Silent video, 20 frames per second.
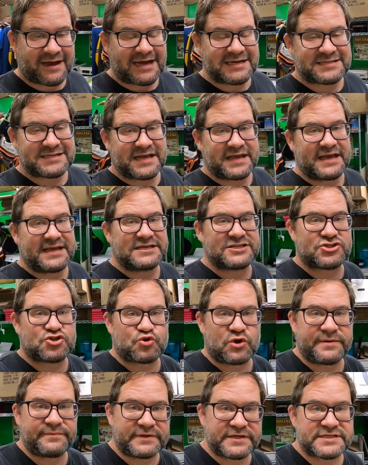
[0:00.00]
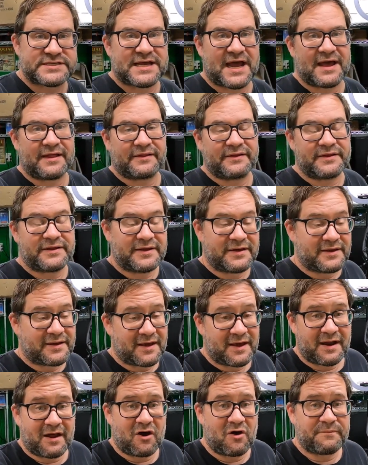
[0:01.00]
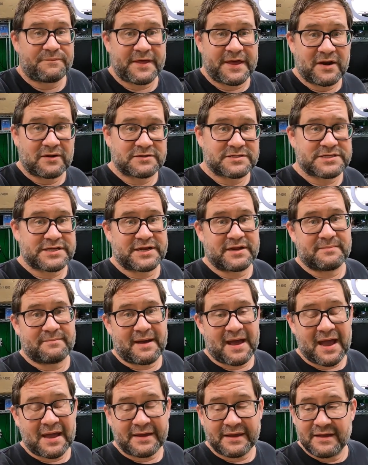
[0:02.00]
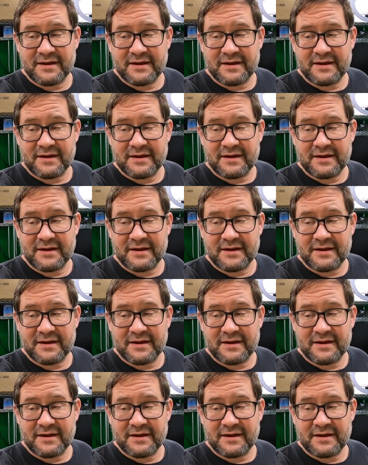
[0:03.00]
I stay extremely silent and I hope they don't send it back.